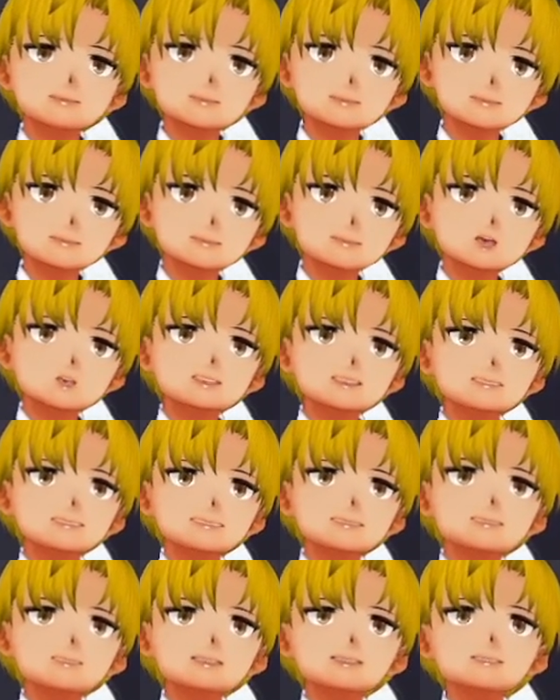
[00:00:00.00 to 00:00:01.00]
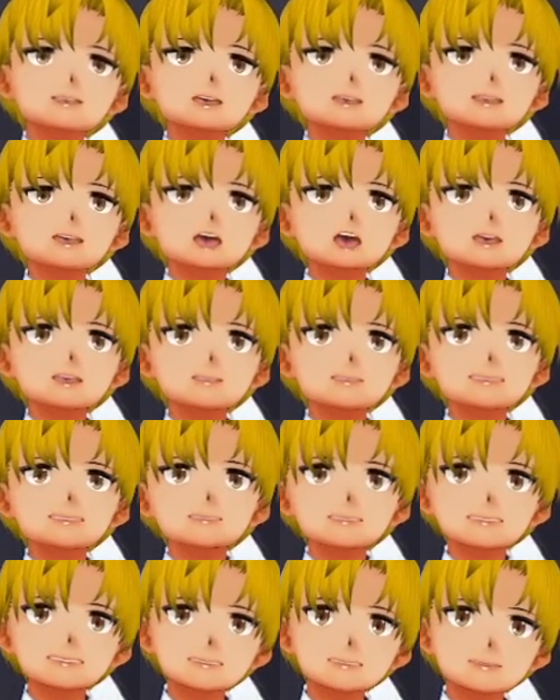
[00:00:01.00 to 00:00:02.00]
Or at least, show the old
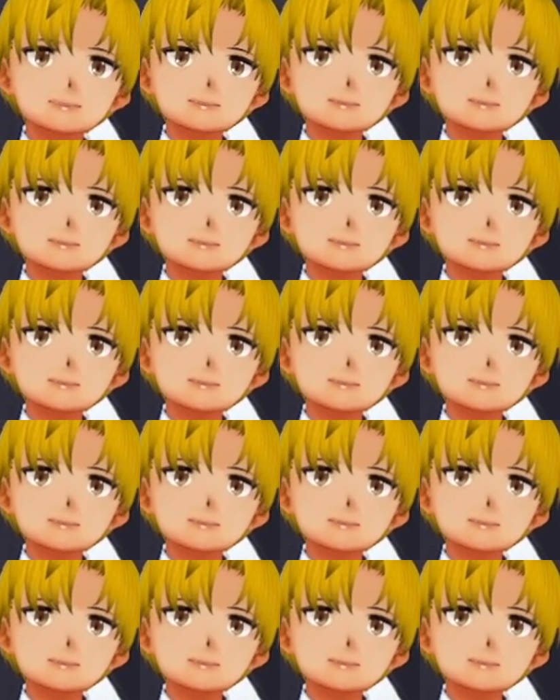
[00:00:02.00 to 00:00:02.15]
CGs.